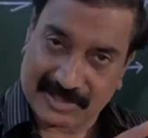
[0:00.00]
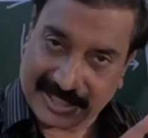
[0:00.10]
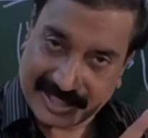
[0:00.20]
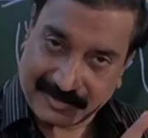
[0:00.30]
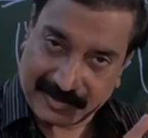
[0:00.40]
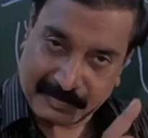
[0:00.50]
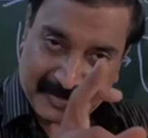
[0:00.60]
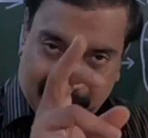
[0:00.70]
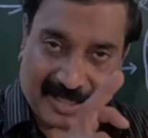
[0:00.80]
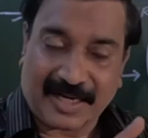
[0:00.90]
like
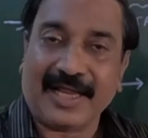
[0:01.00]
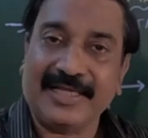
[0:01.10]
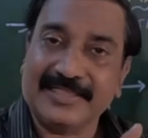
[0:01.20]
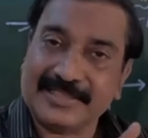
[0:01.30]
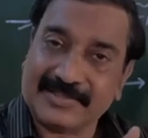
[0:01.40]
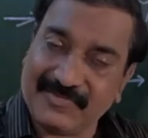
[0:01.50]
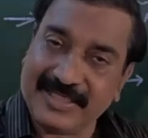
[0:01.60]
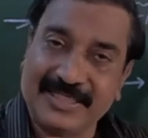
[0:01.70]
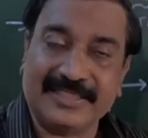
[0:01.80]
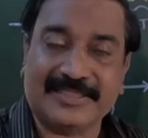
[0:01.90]
rice,
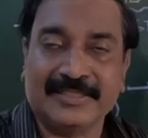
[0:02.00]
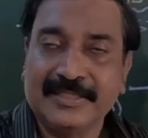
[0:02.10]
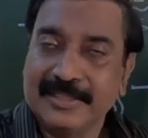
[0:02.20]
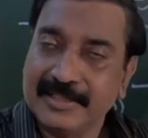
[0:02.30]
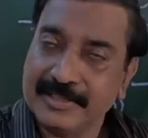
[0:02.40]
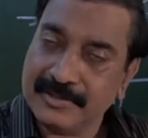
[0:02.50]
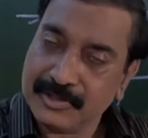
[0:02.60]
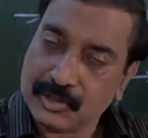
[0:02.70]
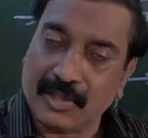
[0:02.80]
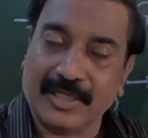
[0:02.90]
wheat,
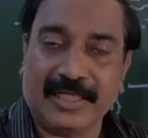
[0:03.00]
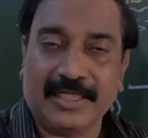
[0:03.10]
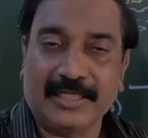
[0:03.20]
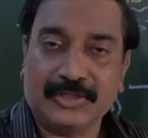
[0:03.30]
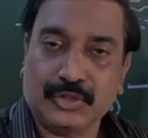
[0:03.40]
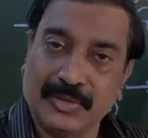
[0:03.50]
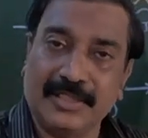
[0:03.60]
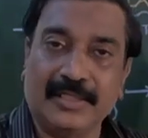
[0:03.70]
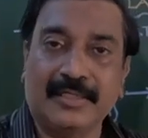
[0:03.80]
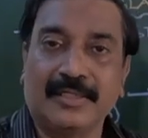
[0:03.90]
jaggery,
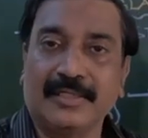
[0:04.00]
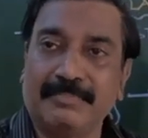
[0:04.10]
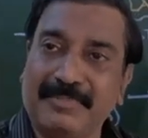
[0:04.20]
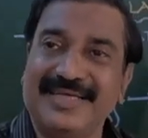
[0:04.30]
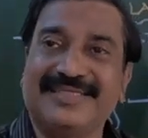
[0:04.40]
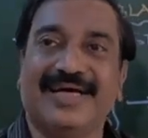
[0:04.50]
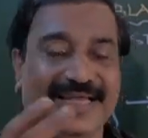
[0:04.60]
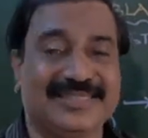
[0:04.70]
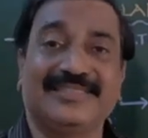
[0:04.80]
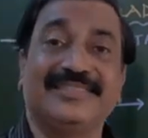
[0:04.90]
sugar, maida,
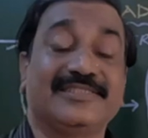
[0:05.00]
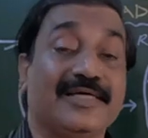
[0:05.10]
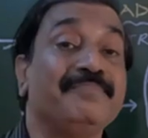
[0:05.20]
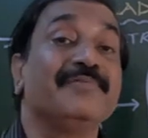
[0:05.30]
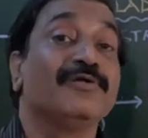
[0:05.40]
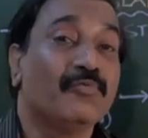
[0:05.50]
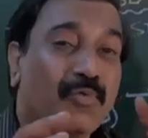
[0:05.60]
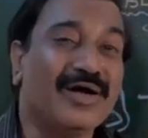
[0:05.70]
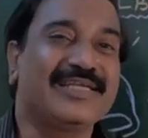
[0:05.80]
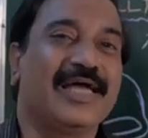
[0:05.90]
etc.,
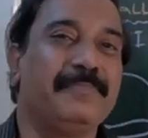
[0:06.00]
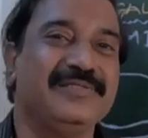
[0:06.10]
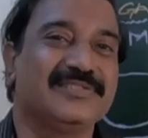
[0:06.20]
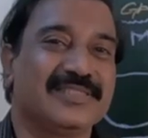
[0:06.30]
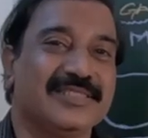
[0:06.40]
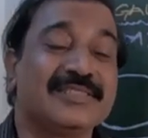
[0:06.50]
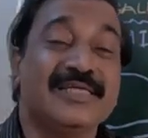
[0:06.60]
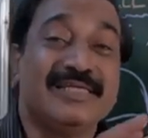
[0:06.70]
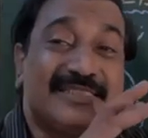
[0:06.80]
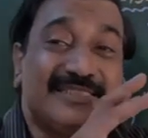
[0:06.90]
what happens is
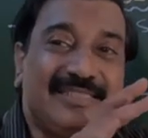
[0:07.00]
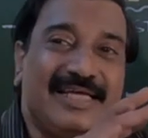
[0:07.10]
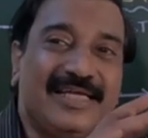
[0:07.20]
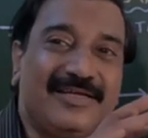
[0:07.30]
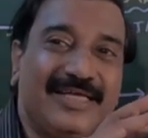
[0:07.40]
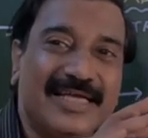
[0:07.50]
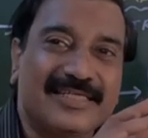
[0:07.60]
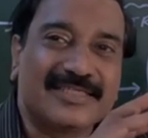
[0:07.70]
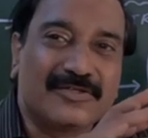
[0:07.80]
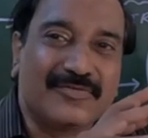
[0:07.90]
they
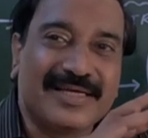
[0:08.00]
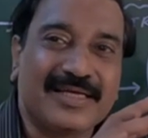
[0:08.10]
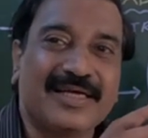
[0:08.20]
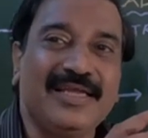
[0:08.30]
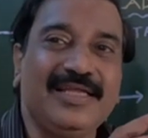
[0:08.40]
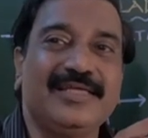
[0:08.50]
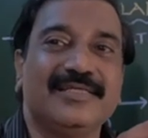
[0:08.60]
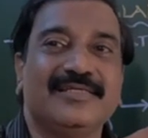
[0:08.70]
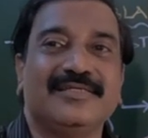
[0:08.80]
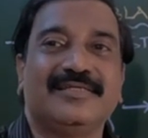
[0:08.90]
get quickly
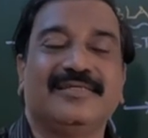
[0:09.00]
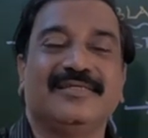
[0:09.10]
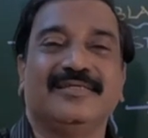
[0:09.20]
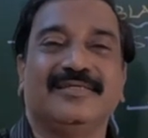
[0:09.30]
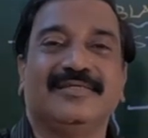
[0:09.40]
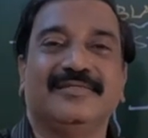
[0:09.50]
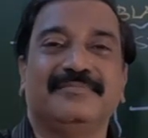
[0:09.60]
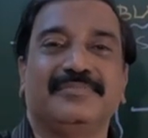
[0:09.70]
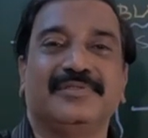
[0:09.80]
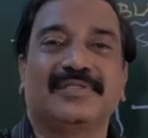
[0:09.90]

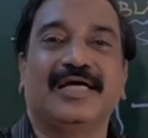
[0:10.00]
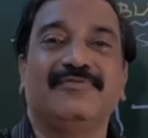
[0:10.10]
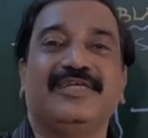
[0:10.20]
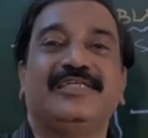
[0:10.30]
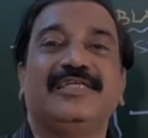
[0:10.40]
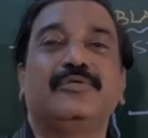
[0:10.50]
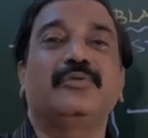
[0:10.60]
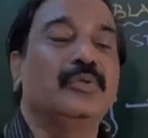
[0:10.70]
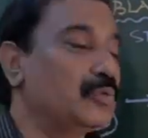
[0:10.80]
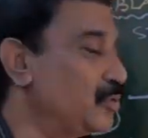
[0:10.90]
converted to
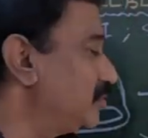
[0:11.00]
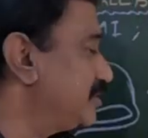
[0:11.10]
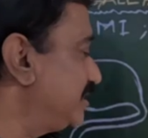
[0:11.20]
glucose.